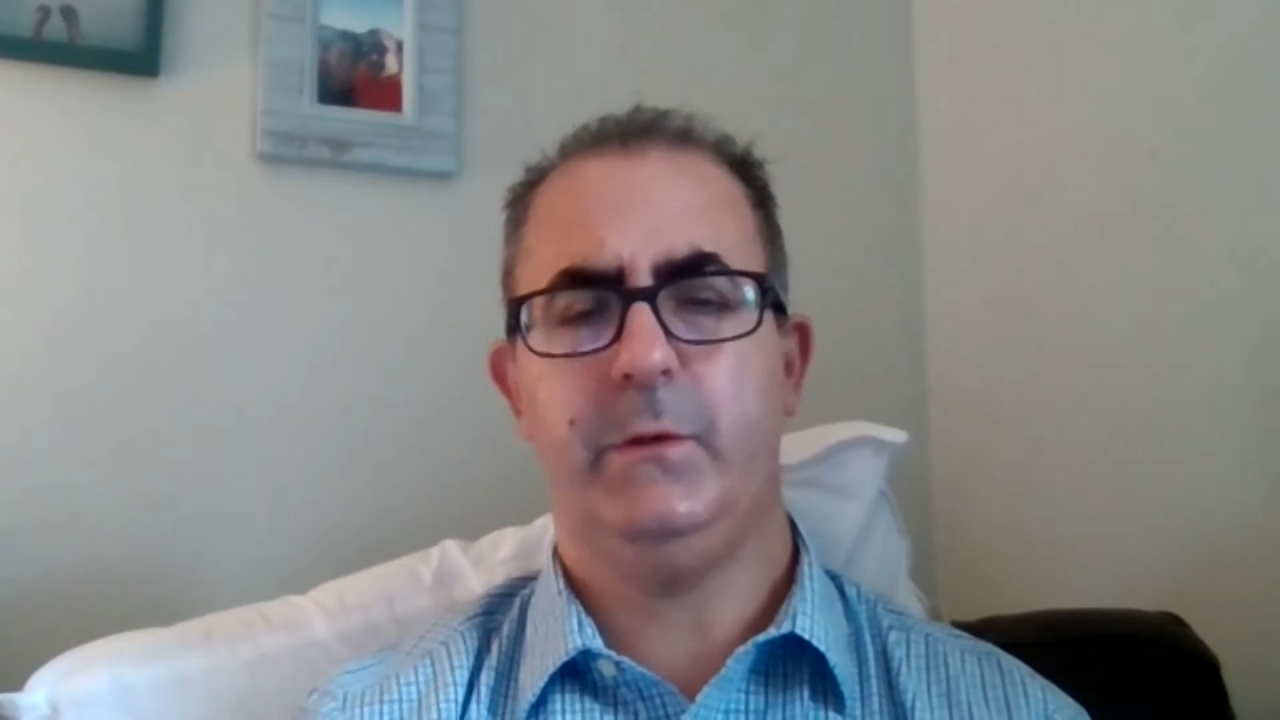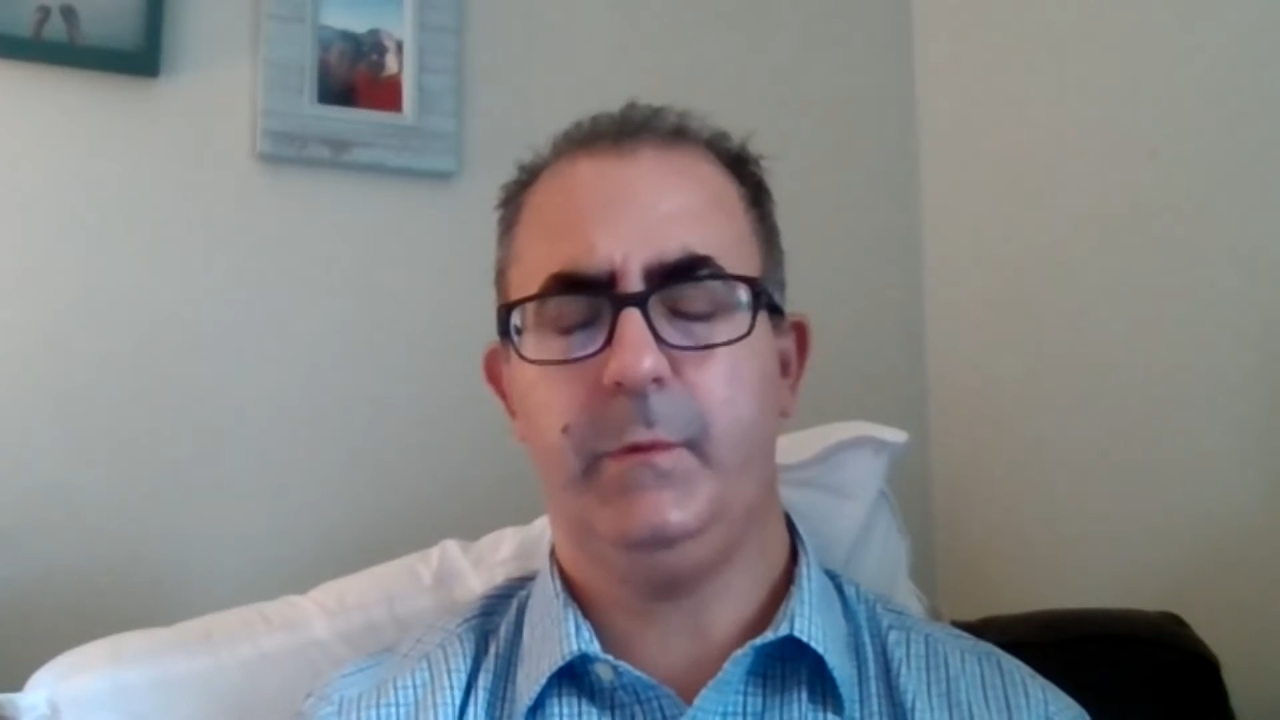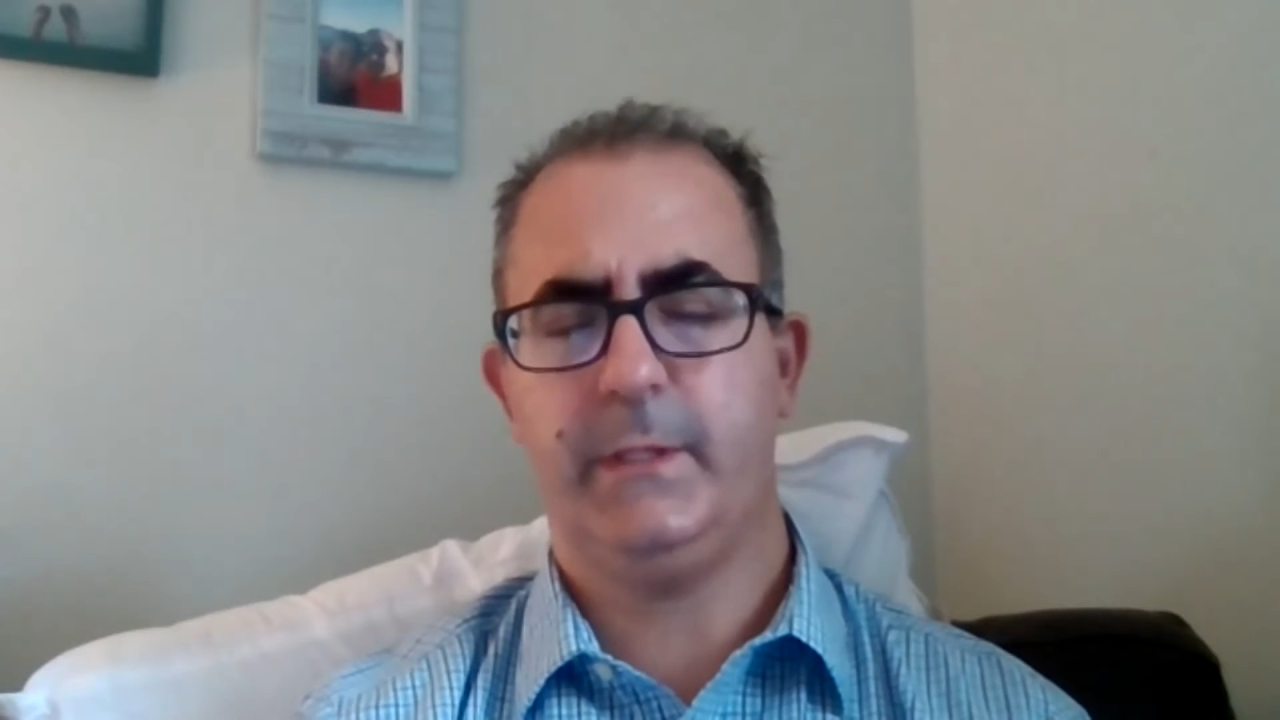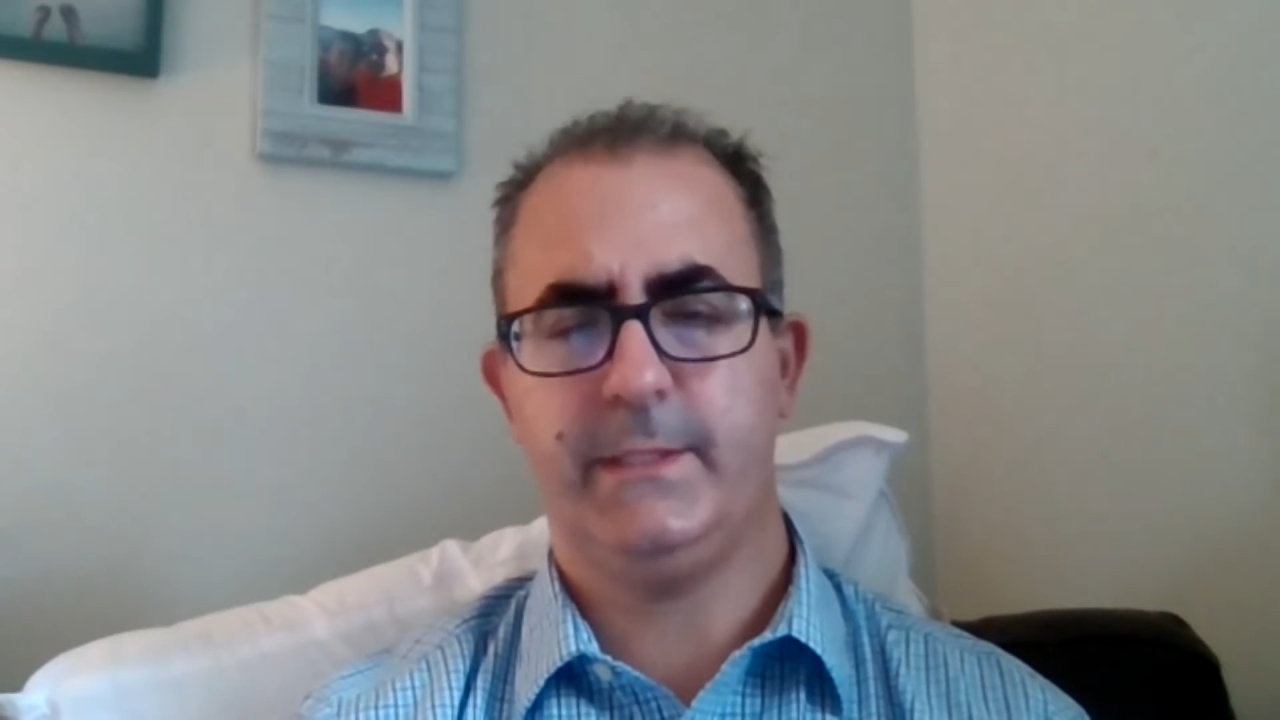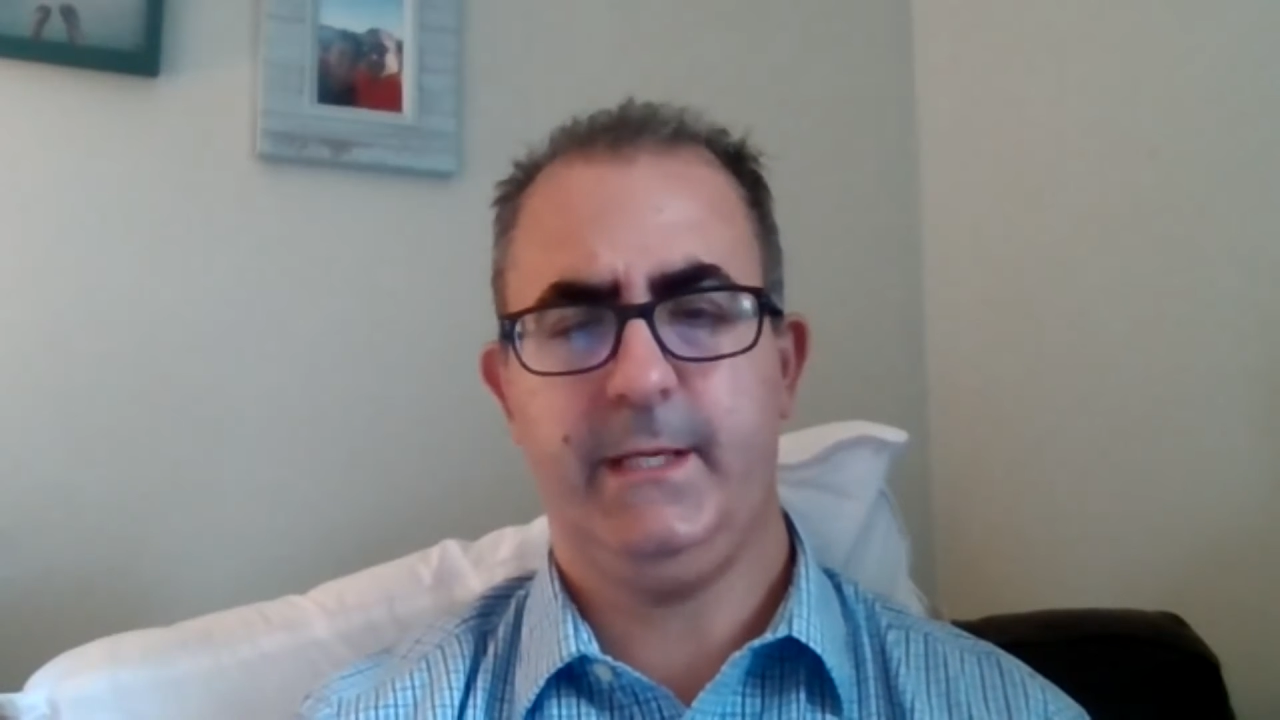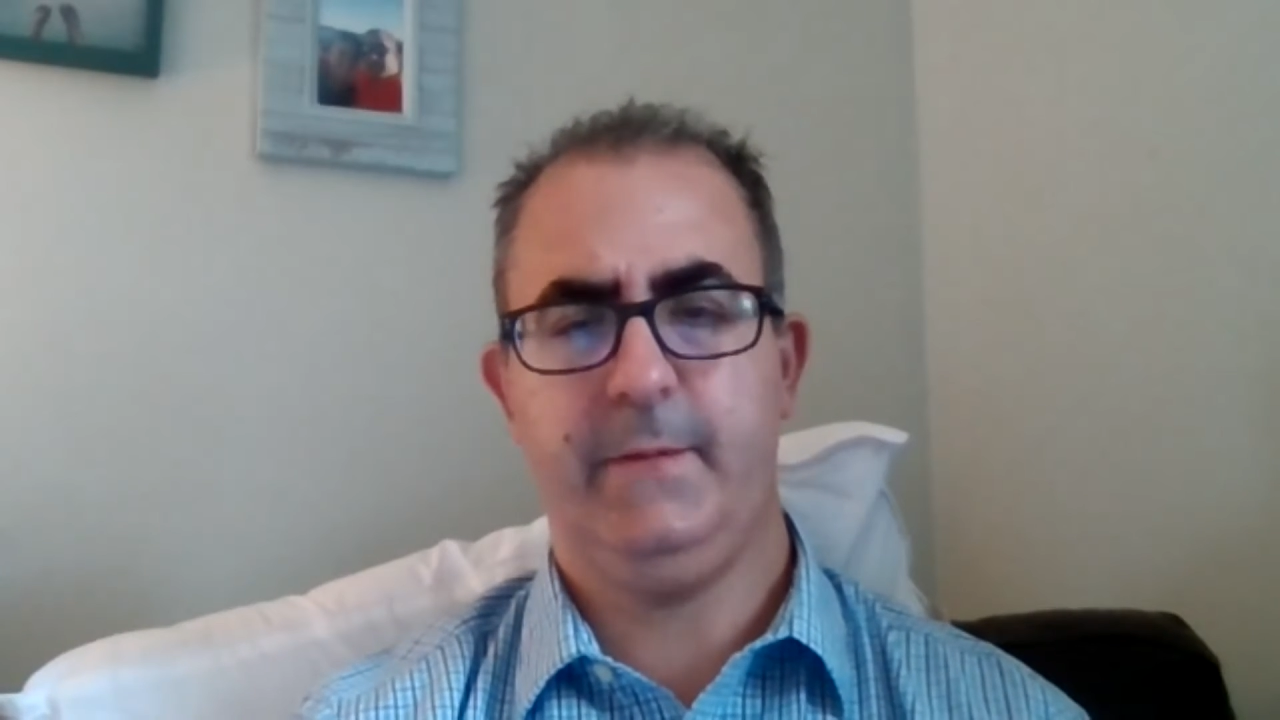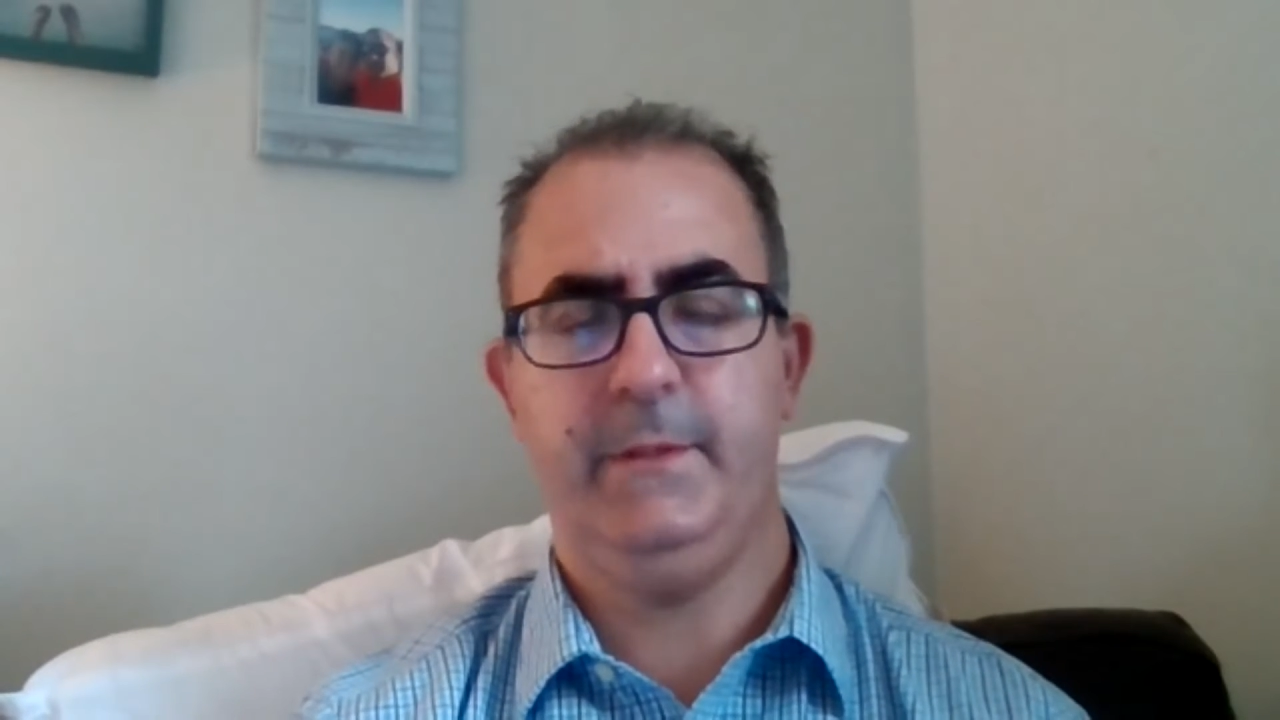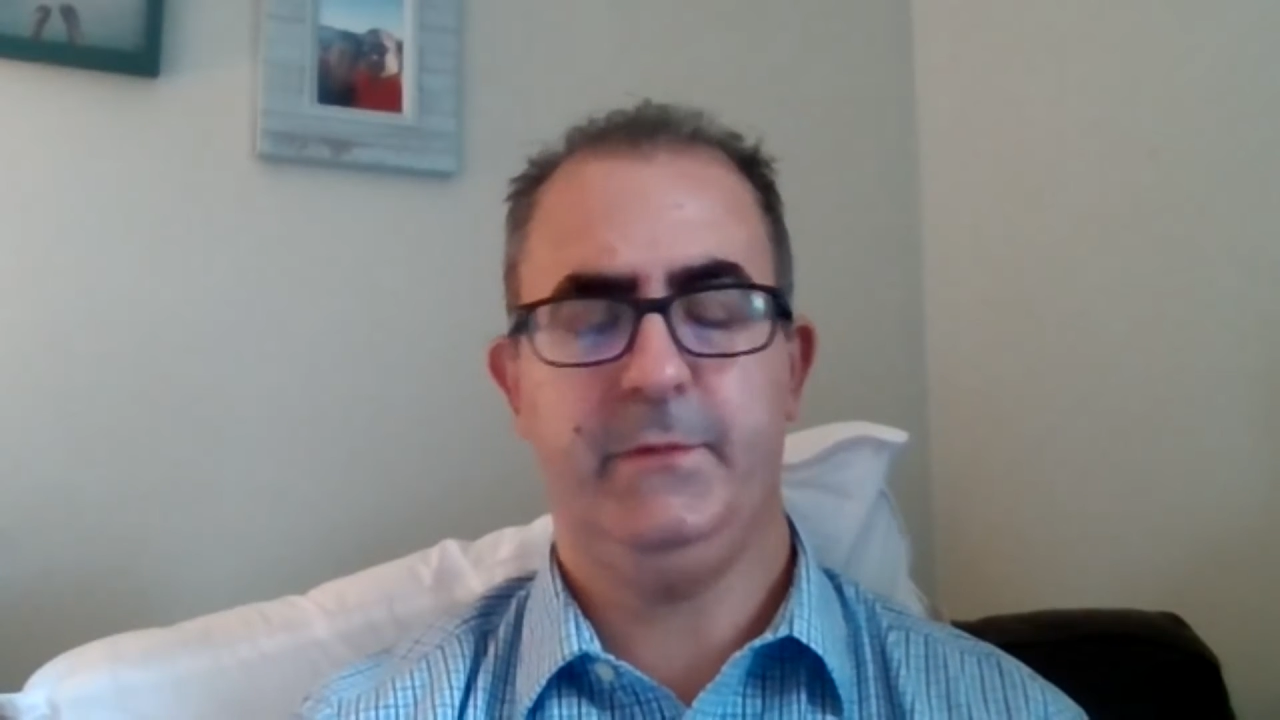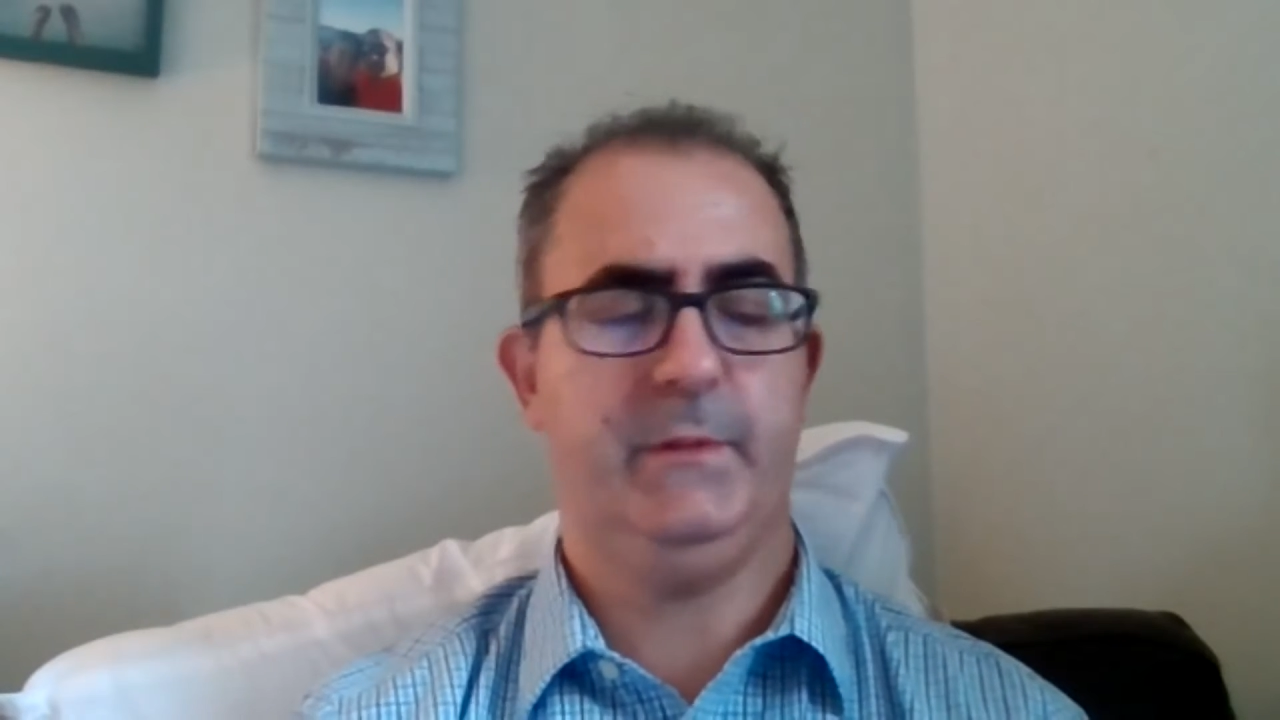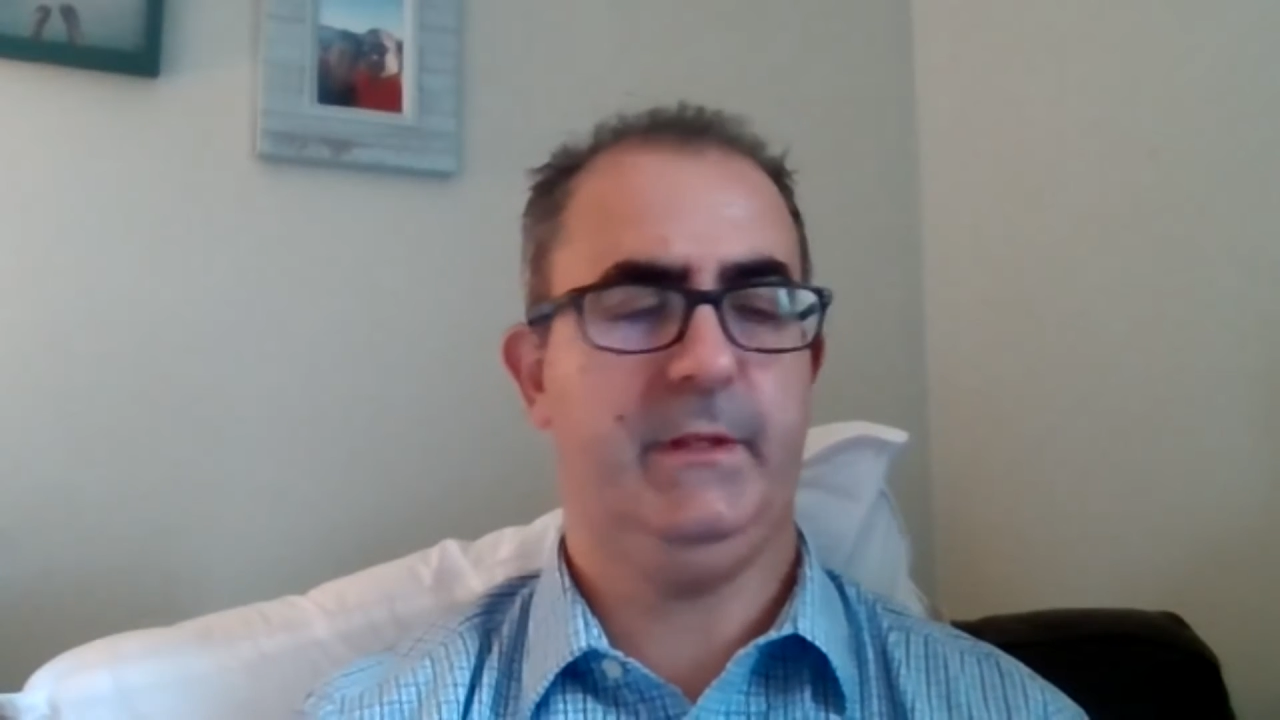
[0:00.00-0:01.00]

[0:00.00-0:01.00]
homework assignments,